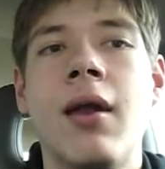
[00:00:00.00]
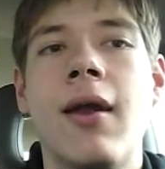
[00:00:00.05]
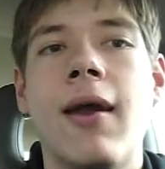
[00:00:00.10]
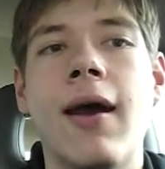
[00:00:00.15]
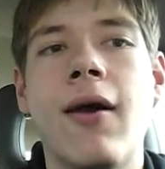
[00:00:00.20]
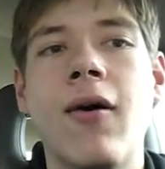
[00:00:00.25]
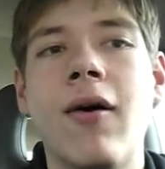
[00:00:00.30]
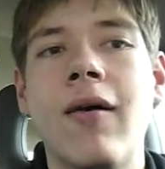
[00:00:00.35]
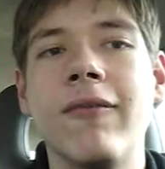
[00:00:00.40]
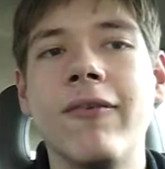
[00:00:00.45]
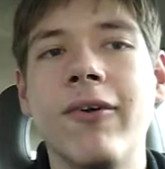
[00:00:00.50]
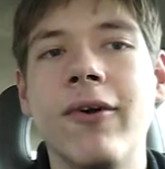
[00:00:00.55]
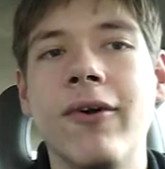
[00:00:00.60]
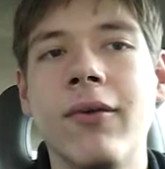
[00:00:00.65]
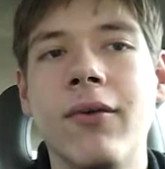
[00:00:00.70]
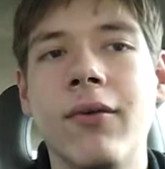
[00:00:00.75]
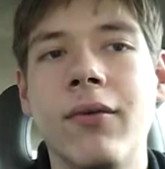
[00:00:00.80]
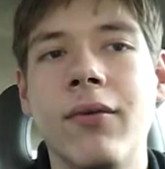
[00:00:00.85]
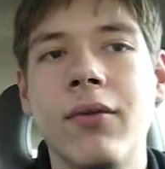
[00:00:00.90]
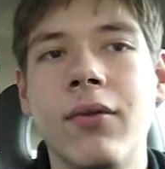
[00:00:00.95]

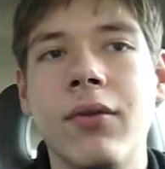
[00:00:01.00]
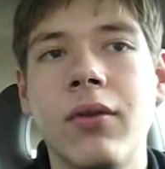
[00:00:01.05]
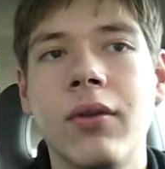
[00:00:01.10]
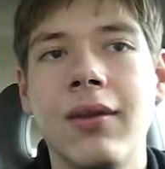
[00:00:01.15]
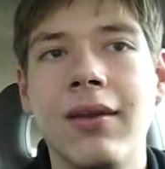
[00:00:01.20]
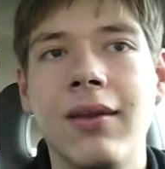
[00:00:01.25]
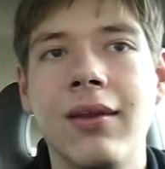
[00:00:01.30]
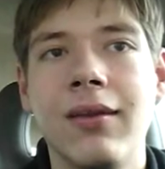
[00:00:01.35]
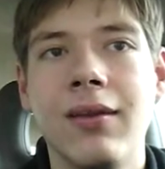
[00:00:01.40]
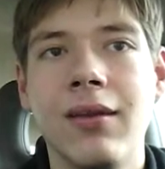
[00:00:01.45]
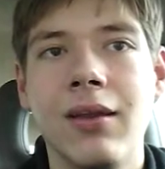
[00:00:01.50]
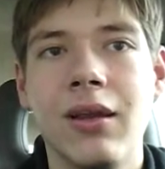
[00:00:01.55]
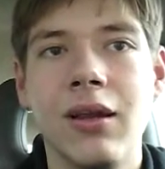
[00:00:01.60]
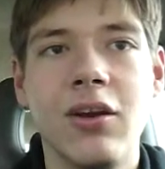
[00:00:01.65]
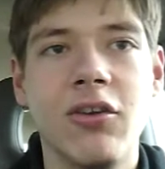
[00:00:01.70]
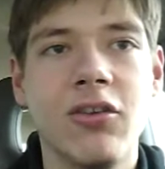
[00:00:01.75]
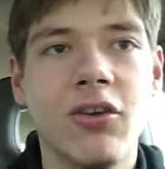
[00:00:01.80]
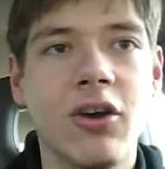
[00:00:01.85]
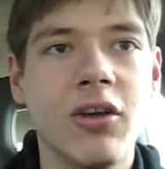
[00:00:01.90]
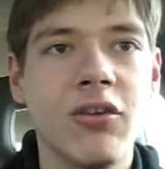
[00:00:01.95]
However, it
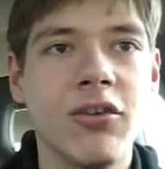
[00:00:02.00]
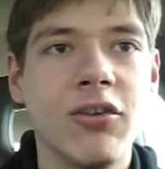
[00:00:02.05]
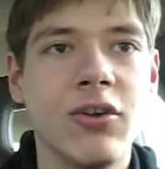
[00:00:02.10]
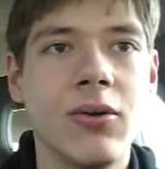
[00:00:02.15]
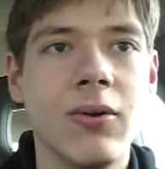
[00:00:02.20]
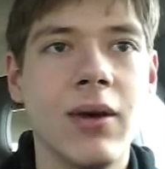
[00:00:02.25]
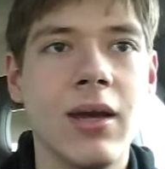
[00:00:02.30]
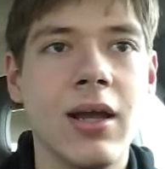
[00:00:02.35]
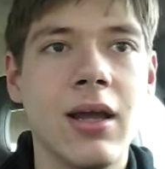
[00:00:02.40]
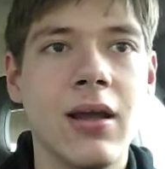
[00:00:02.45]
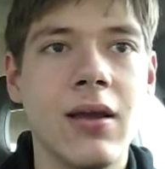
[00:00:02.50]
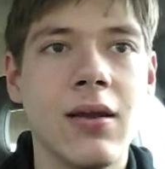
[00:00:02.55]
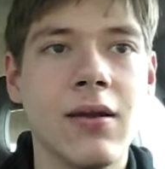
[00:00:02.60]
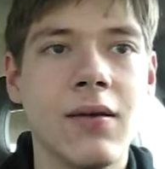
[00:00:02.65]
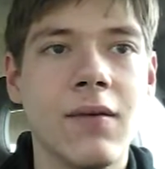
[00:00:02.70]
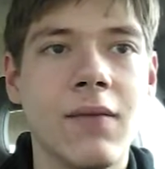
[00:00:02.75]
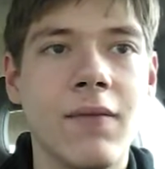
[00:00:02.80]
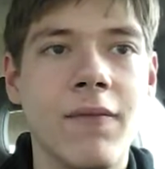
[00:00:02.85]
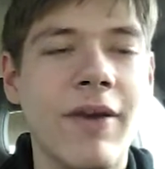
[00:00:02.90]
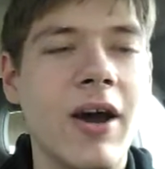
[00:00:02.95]
is also a
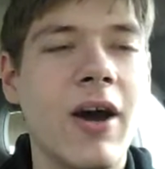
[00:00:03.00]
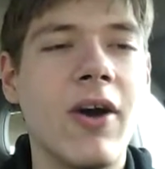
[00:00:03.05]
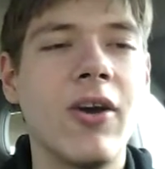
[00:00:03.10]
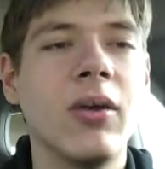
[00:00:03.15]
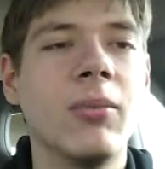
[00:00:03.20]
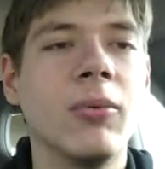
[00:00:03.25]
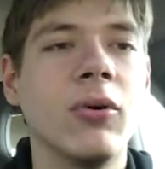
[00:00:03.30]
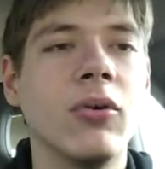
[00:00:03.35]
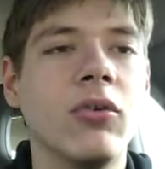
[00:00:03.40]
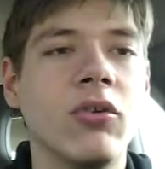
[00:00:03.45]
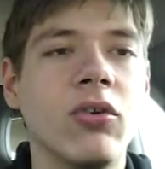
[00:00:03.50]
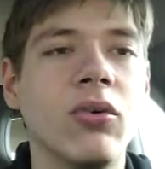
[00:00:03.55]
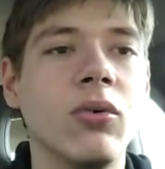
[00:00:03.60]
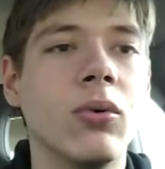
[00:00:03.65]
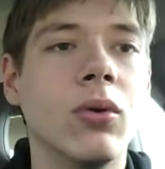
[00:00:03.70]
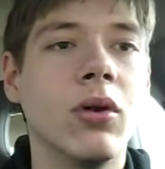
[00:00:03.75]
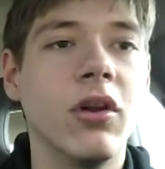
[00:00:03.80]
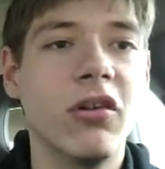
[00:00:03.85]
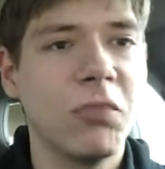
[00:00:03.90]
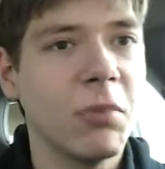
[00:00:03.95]
valuable
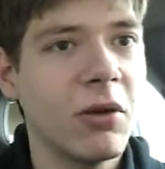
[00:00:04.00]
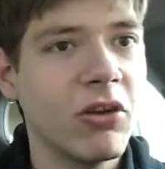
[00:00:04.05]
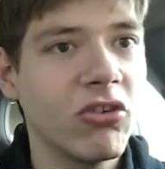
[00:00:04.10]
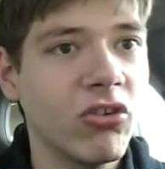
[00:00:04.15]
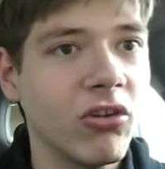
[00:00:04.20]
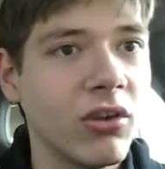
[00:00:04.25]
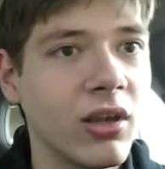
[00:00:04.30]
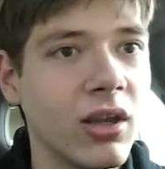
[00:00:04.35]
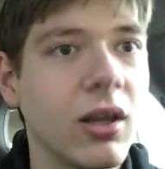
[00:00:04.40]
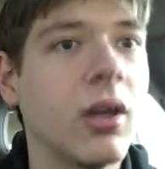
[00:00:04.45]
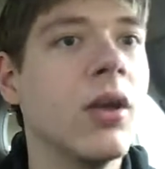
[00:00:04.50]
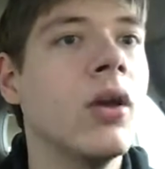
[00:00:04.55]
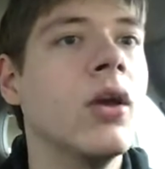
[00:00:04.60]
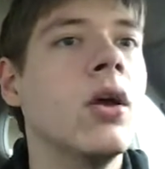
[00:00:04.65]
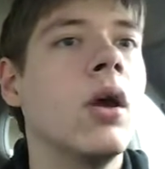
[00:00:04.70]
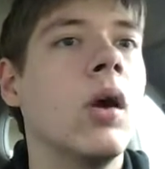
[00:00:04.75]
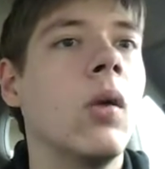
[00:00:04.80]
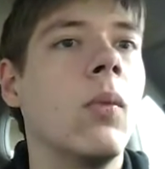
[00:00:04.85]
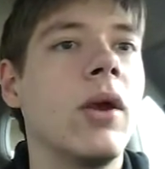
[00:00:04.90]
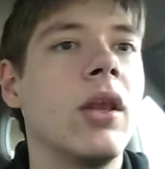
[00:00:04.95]
tool, especially
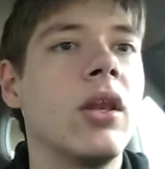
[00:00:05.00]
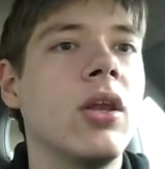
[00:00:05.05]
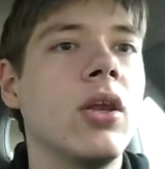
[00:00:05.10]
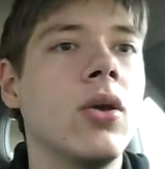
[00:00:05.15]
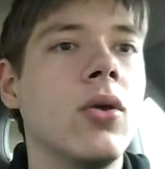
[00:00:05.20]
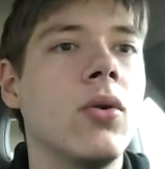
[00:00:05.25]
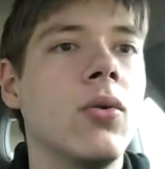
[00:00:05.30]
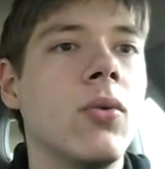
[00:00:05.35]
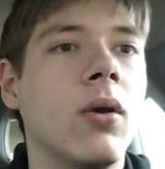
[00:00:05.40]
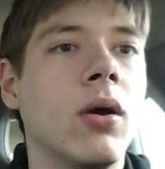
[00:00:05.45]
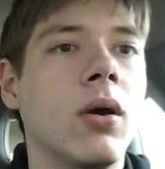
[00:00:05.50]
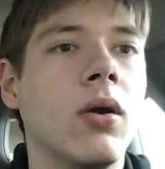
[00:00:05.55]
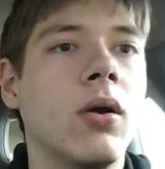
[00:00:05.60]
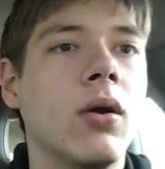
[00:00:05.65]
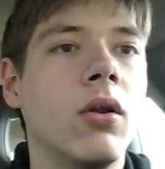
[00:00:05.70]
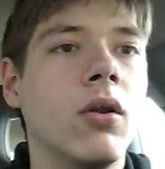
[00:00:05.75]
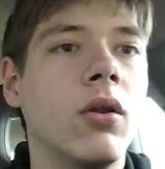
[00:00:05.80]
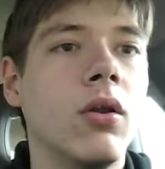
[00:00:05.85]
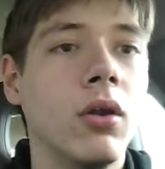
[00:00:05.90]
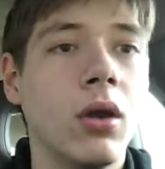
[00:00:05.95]
when you
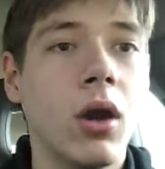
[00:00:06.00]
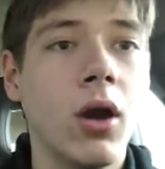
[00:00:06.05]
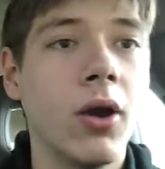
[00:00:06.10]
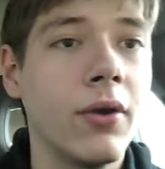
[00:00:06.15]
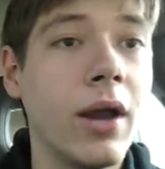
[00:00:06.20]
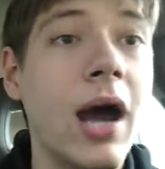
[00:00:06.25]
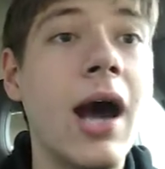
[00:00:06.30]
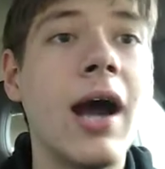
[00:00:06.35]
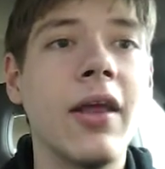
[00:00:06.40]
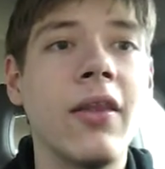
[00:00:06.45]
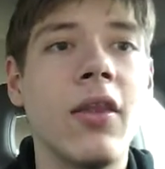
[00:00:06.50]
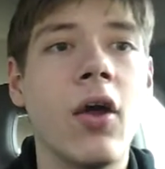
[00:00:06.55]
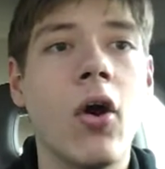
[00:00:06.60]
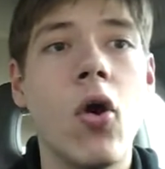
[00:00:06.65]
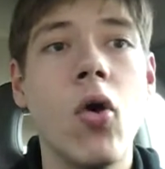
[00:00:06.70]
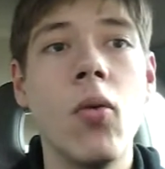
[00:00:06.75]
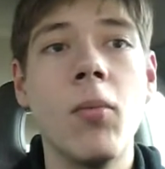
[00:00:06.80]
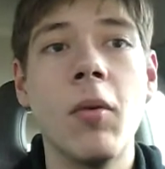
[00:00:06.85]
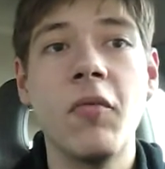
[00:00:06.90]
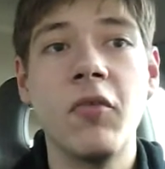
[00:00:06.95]
are not in the
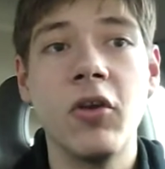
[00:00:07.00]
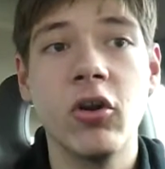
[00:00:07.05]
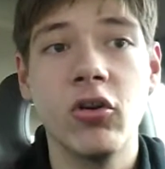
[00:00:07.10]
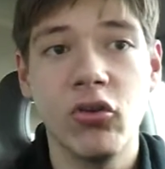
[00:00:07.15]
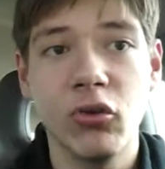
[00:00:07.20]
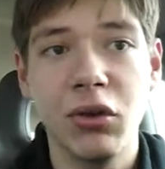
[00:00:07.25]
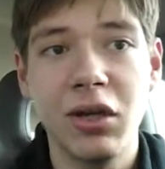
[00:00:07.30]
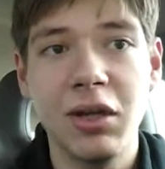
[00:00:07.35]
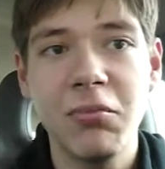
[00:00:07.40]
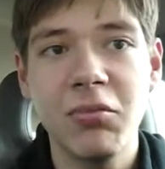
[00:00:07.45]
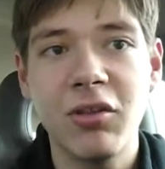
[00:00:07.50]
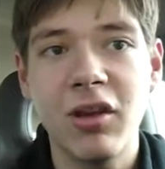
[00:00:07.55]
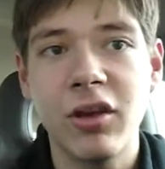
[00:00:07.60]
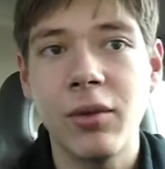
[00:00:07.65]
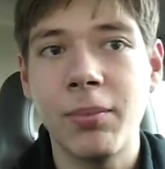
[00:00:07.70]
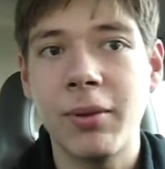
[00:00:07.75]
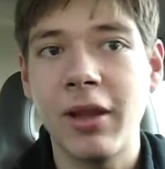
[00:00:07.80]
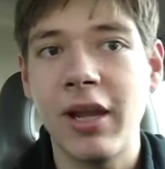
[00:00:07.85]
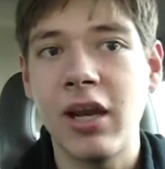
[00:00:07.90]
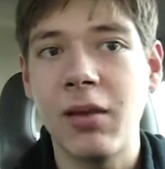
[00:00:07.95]
home of your dreams that you
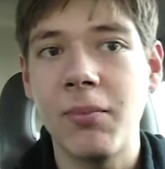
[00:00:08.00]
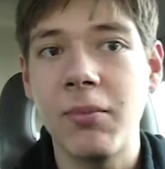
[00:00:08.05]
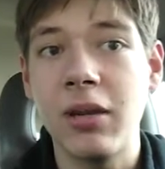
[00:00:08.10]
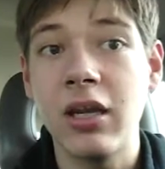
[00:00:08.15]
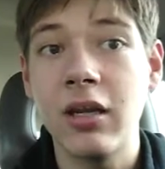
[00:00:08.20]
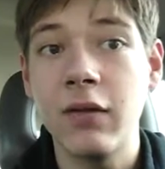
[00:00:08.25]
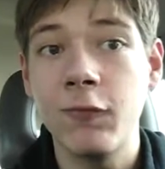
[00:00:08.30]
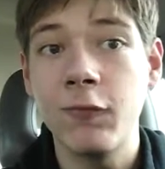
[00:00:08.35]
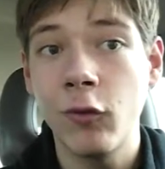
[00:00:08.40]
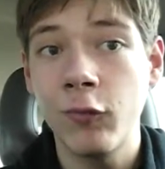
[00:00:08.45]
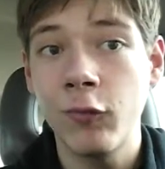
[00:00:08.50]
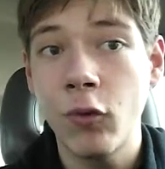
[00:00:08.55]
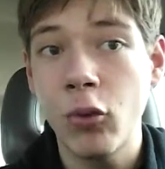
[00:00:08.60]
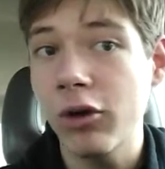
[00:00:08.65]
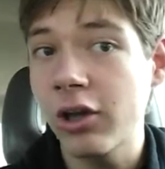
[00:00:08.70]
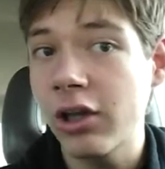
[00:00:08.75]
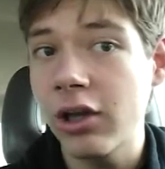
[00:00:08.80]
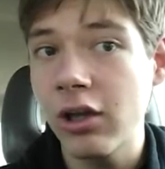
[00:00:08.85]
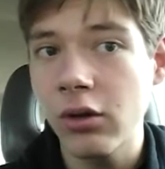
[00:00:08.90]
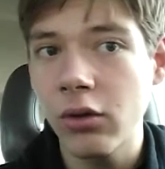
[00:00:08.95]
plan to be in for
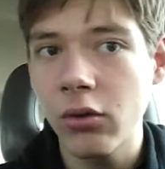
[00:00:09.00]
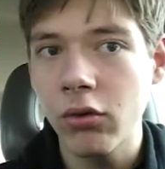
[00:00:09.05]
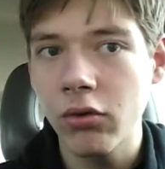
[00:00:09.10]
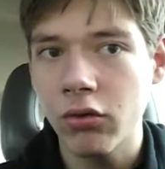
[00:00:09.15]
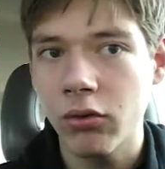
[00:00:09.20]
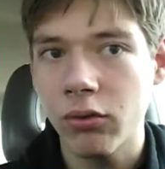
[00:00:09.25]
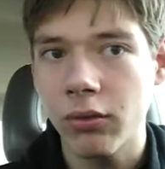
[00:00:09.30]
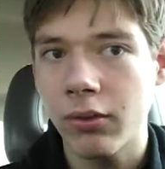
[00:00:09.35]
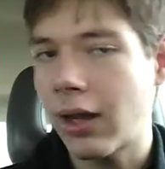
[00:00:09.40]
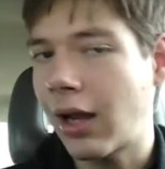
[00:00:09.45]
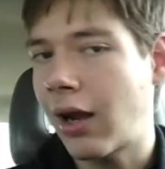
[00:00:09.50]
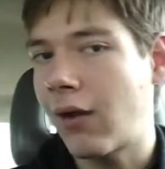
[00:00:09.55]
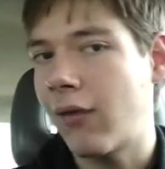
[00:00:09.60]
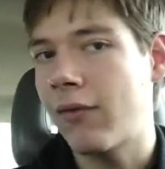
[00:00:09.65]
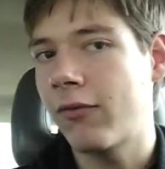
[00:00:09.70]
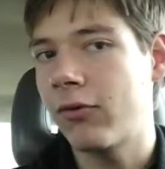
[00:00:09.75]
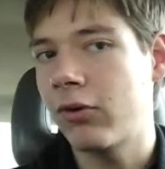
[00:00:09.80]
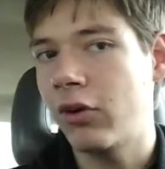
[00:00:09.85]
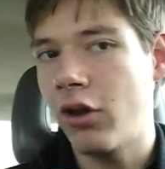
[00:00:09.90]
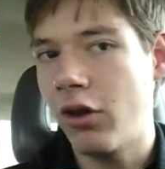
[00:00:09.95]
40 years or
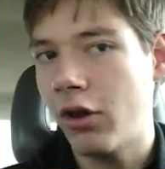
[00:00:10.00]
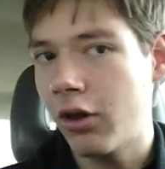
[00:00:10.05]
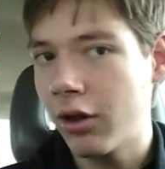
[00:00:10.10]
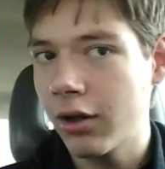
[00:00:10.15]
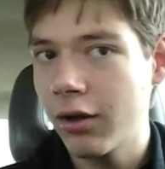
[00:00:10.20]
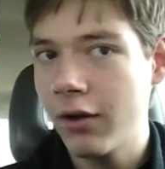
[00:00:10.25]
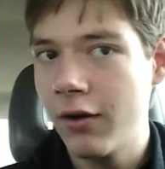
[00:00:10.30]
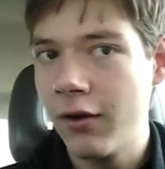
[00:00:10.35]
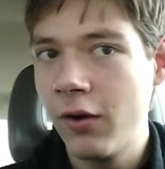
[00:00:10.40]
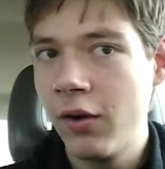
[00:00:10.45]
however long,